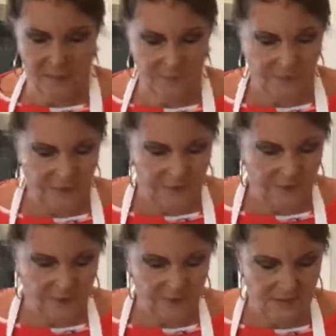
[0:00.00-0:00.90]
there.
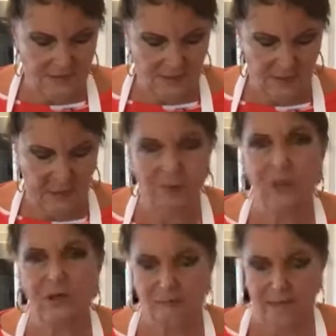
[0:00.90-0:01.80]
Look how
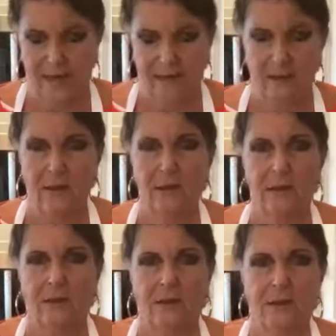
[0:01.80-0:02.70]
cute they are.
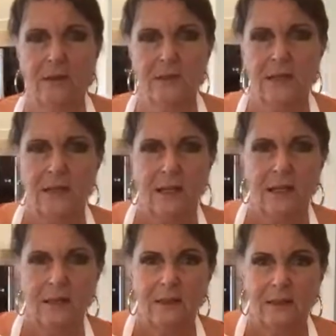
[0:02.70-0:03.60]
Look, see
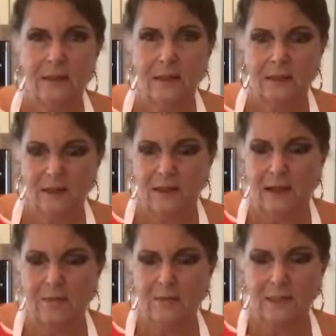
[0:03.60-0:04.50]
that? Look
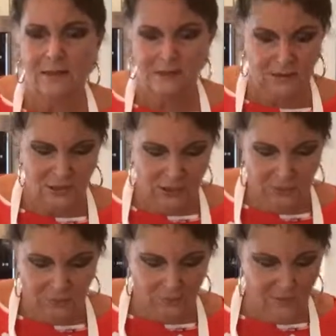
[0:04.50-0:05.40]
how little and
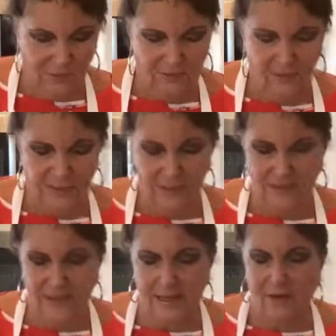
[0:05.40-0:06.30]
cute and
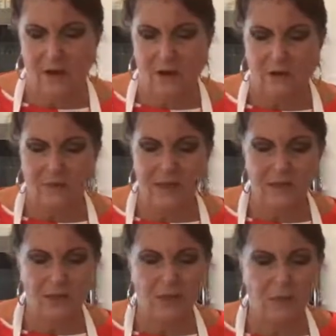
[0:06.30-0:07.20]
lovely they are, and
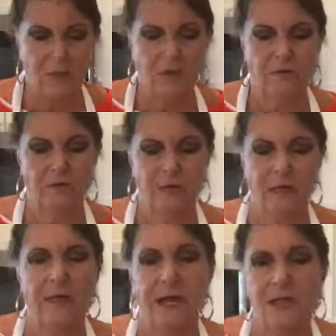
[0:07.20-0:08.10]
they're just beautiful.
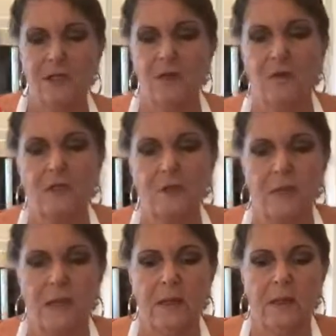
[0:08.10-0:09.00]
They're nice and
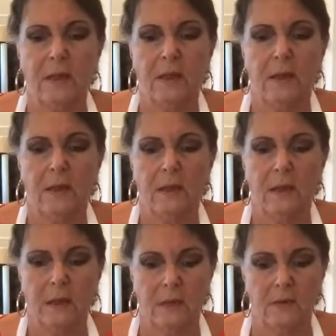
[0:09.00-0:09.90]
crispy.
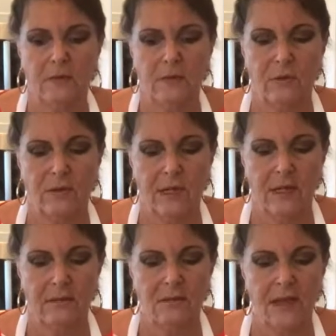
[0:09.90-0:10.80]
I don't know if you can
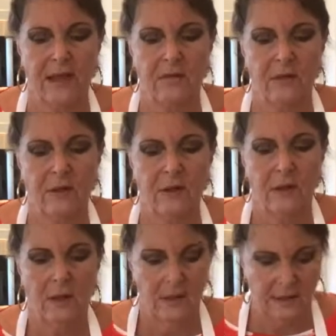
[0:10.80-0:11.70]
hear the sound.
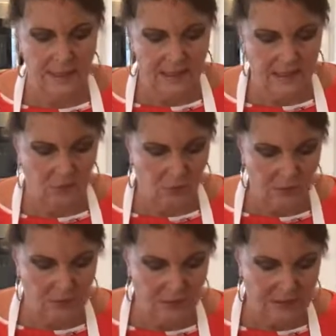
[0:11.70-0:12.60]
Nice and
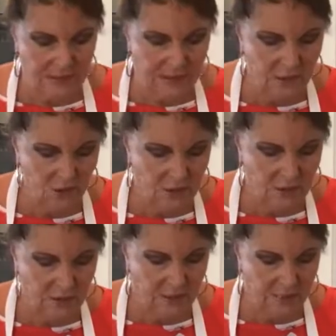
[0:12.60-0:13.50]
crispy,
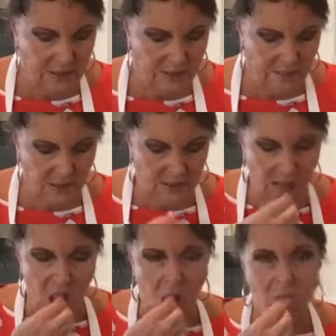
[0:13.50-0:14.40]
delicious, yummy, yummy,
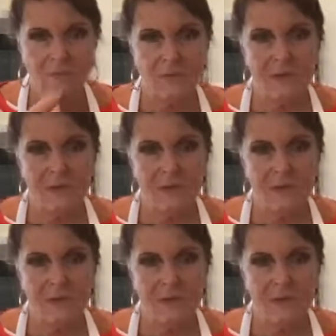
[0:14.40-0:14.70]
yummy,